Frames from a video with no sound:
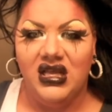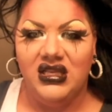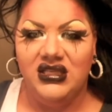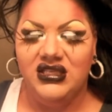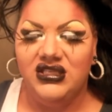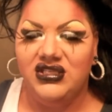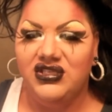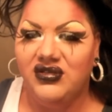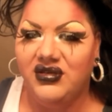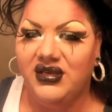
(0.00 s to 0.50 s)

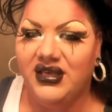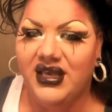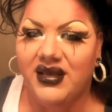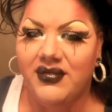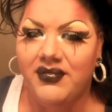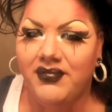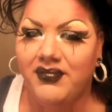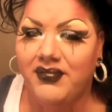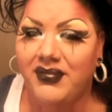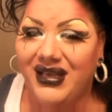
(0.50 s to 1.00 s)
did you get
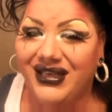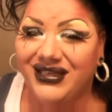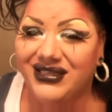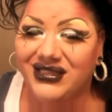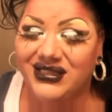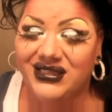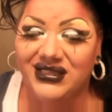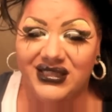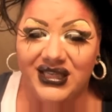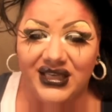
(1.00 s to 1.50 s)
mixed
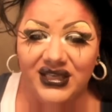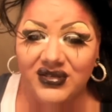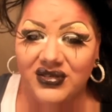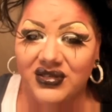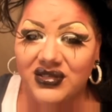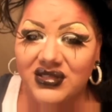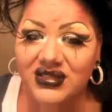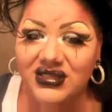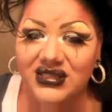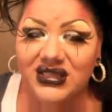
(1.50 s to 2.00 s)

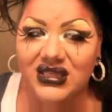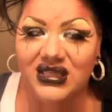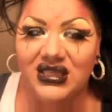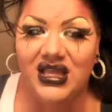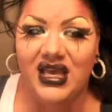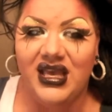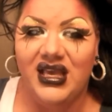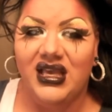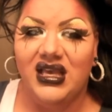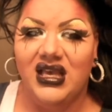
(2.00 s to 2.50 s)
signals?
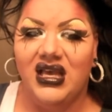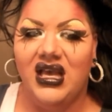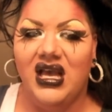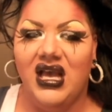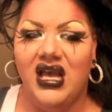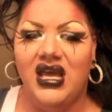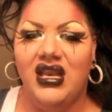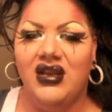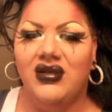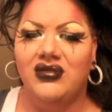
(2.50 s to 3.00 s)
Like,
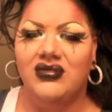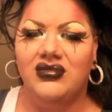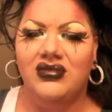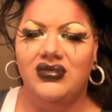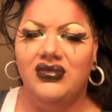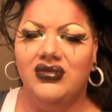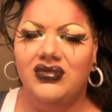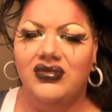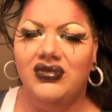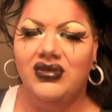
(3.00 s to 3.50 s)
I don't
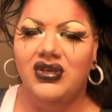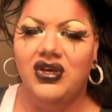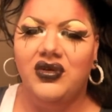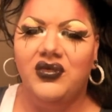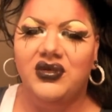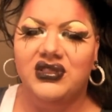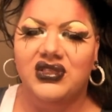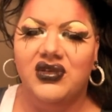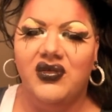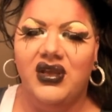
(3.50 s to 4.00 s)
know
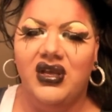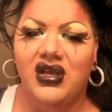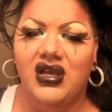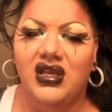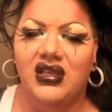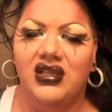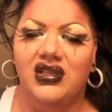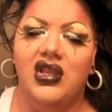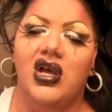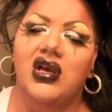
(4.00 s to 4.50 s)
what's going
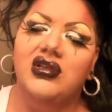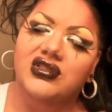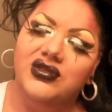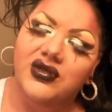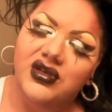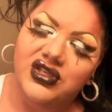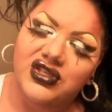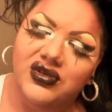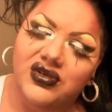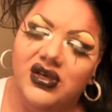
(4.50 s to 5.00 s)
on. Long
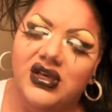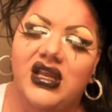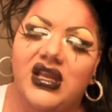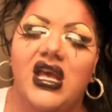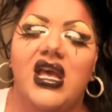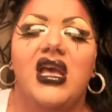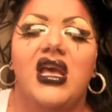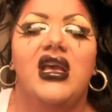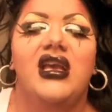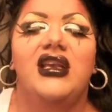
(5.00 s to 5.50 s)
story short,
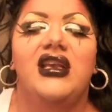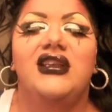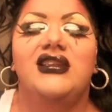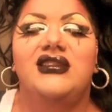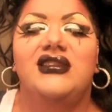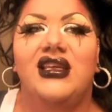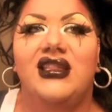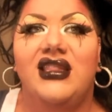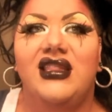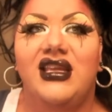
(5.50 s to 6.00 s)
he
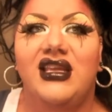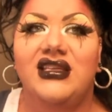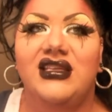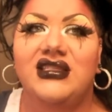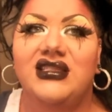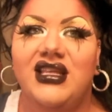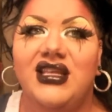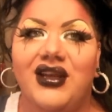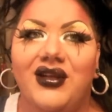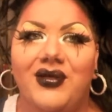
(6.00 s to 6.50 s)
said that his
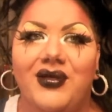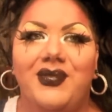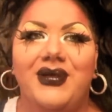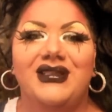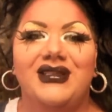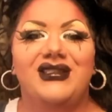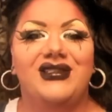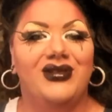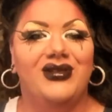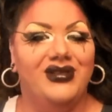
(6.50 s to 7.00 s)

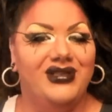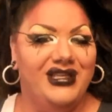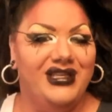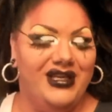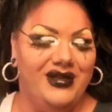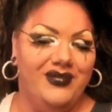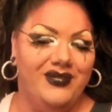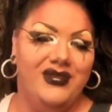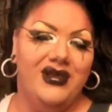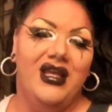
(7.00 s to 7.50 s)
therapist told
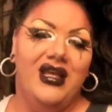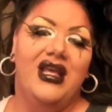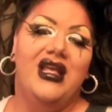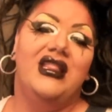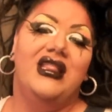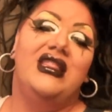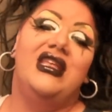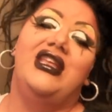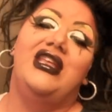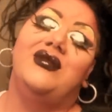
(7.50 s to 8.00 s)
him
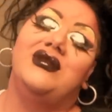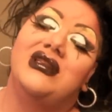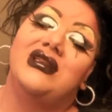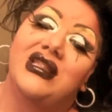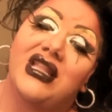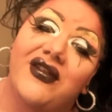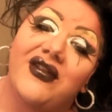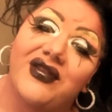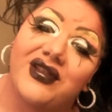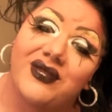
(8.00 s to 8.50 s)
that he was in
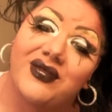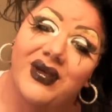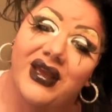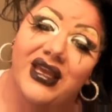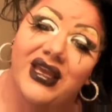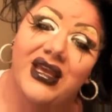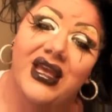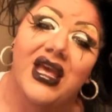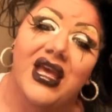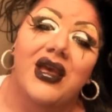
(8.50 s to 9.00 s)
love with
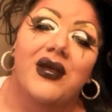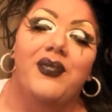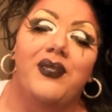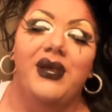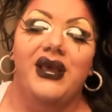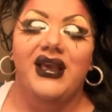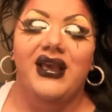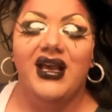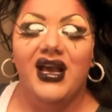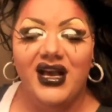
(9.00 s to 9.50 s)
me
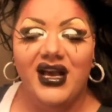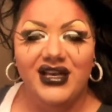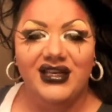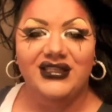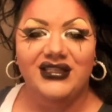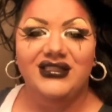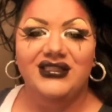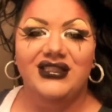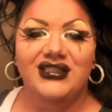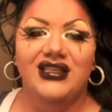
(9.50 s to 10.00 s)

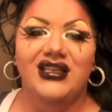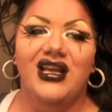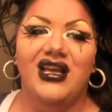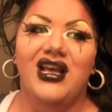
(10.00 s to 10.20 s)
because